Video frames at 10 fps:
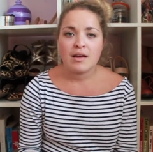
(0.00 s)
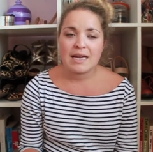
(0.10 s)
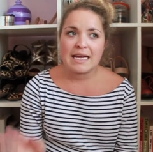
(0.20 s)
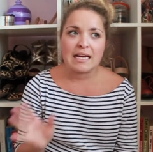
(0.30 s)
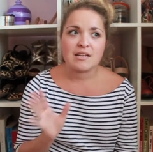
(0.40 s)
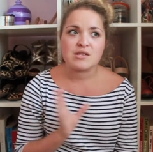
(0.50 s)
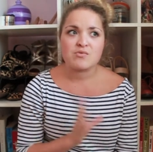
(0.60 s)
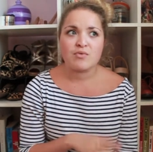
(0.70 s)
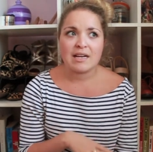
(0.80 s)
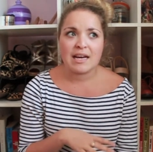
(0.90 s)
England's
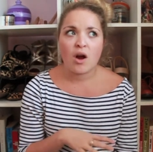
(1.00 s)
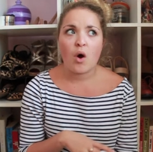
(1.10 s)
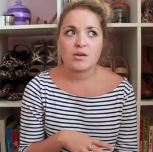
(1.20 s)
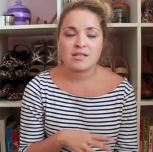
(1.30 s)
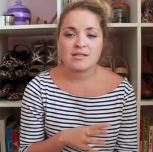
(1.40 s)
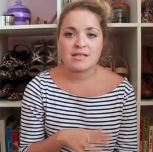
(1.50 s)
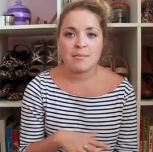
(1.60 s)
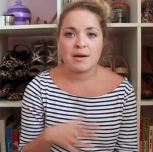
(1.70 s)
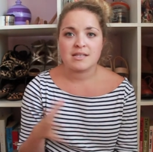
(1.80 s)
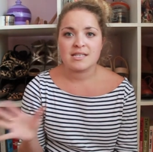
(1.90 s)
really hot
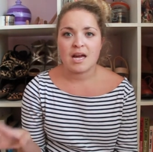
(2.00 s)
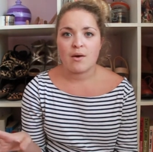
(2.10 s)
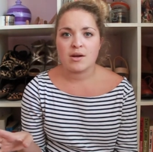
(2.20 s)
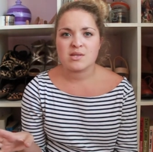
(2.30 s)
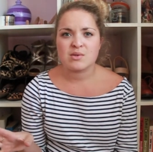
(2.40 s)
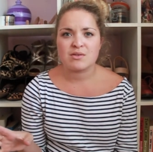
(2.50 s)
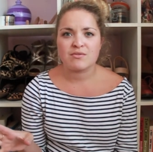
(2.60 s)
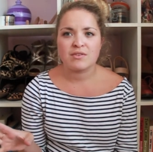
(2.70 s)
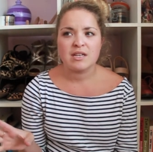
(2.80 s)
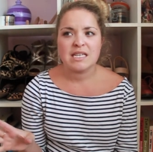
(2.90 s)
summer to now our sort
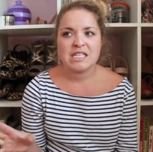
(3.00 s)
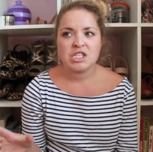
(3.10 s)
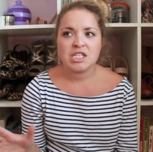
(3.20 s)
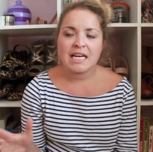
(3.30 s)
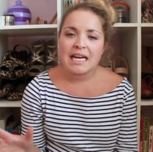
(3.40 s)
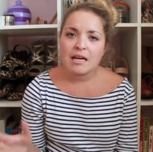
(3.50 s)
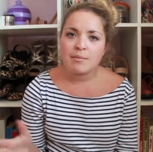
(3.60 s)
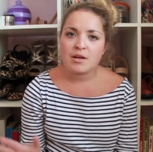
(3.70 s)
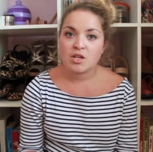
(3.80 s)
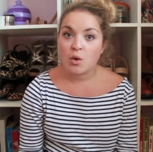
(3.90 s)
of chilly
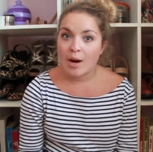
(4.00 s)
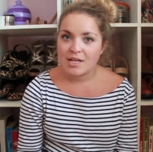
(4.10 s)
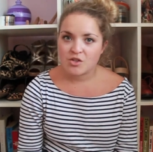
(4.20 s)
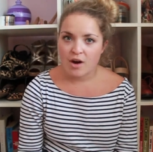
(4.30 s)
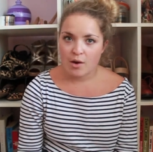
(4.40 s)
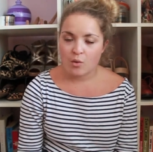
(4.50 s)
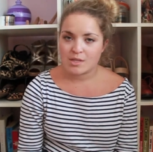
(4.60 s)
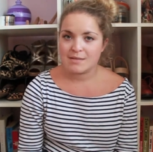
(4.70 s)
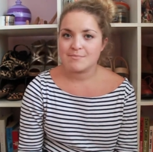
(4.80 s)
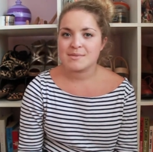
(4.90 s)
but quite dry
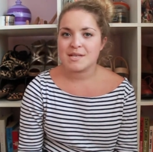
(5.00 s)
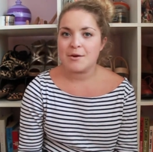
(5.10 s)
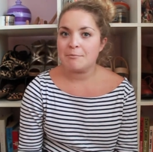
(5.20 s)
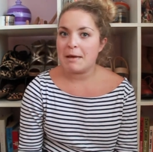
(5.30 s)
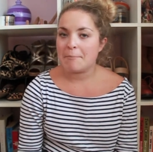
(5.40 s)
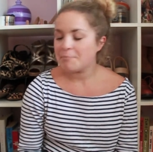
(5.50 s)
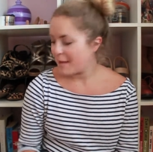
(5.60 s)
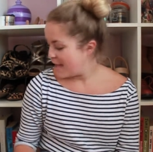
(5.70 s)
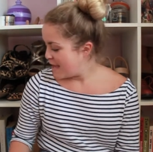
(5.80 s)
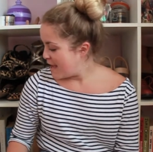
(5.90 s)
autumn. So yeah,
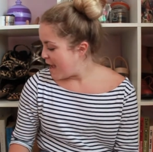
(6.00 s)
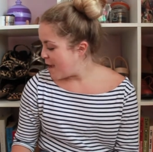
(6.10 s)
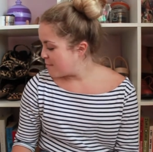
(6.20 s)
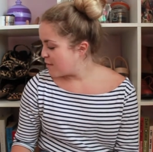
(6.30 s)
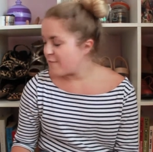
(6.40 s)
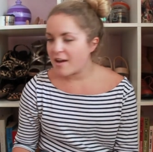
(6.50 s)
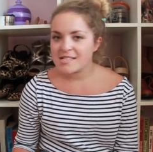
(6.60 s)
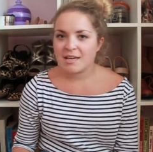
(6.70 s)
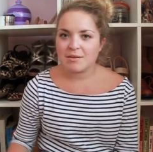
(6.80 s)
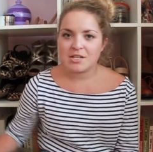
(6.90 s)
the
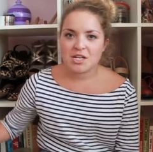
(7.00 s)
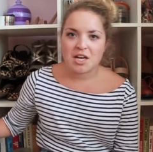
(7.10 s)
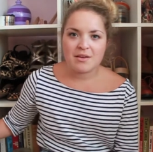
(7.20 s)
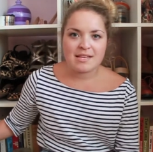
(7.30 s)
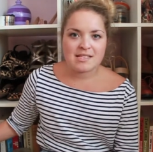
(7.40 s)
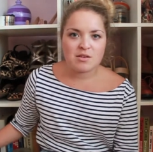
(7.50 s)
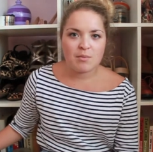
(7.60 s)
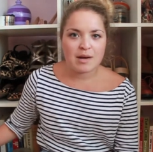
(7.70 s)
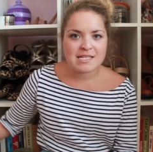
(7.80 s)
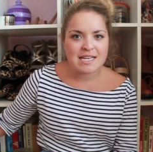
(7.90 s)
first thing I'm going to show you is, you can
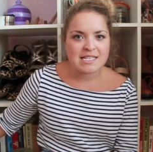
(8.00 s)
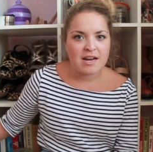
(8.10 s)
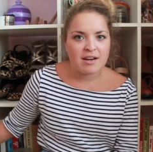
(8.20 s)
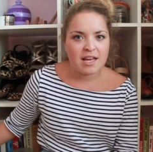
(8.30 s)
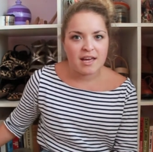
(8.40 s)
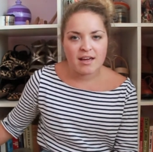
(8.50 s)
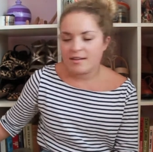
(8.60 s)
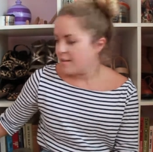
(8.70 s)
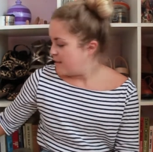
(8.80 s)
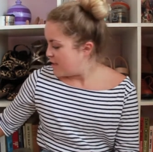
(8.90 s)
probably see it down here,
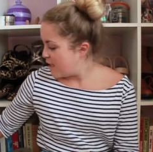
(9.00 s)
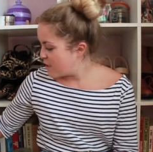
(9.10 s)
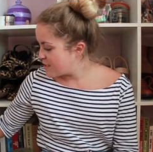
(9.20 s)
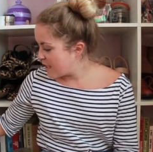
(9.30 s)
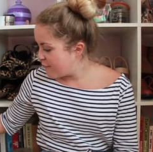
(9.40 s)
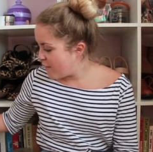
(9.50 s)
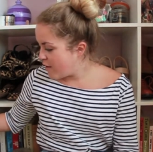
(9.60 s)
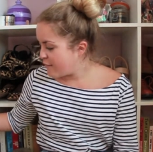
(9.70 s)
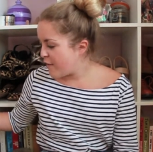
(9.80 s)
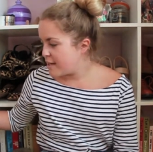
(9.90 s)
it looks like a
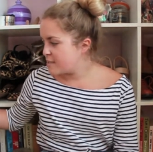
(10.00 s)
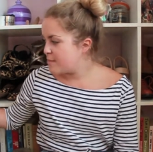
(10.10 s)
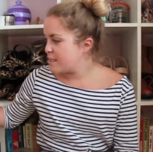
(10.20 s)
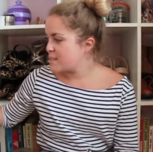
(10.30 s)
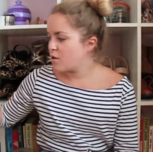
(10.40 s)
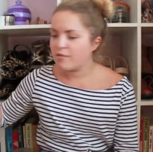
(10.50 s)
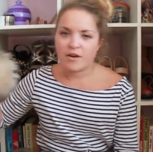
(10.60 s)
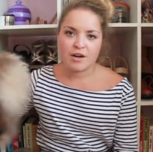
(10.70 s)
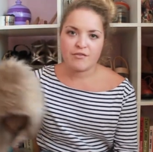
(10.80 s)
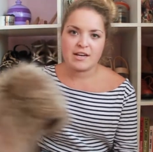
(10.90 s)
furry friend, but it's not a
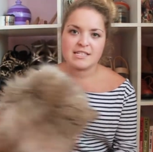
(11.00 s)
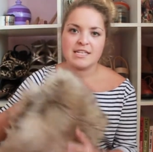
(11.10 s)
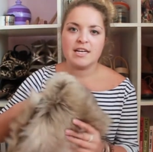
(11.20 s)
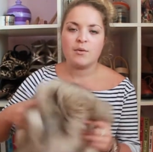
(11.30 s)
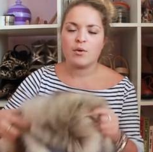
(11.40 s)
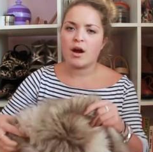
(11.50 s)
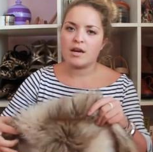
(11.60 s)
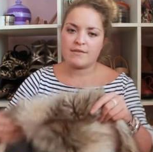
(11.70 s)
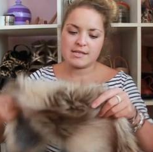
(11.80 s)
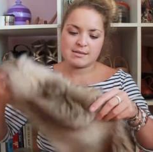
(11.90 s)
furry friend. Well, kind
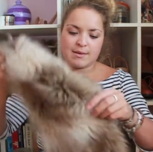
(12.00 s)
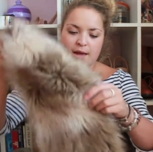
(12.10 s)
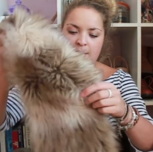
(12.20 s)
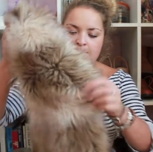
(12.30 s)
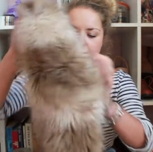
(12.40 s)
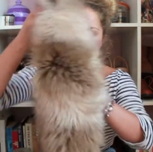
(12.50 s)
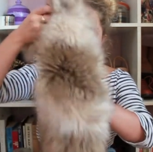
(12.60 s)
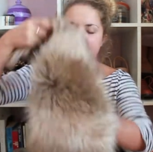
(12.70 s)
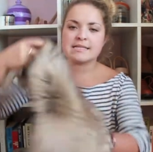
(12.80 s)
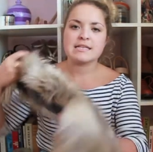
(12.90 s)
of is. It
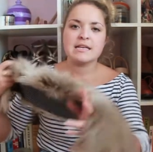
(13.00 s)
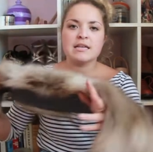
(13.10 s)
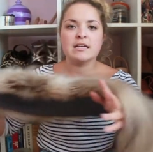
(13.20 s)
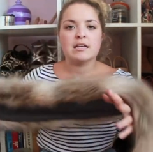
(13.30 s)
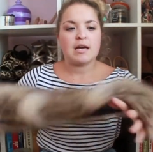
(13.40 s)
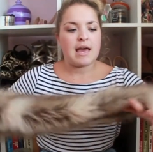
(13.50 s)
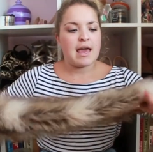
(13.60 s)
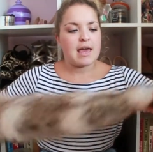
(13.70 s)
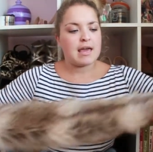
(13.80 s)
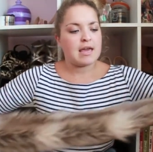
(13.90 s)
is
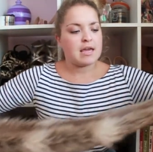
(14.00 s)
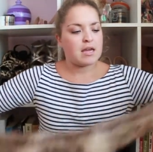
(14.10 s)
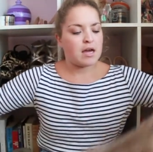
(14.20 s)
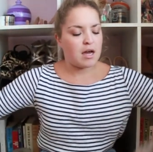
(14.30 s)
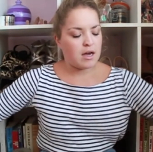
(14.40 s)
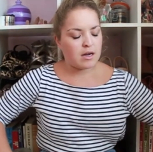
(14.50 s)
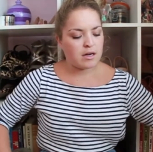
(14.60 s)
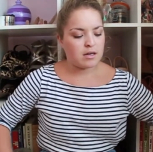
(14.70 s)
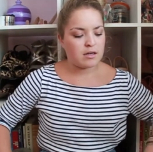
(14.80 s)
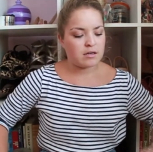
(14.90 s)
a
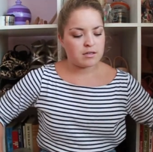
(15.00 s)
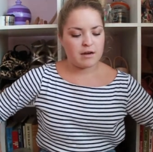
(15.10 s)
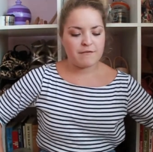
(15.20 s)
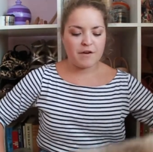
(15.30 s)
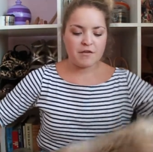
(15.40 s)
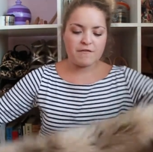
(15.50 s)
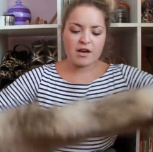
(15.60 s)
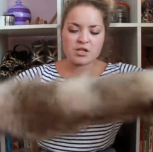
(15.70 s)
faux fur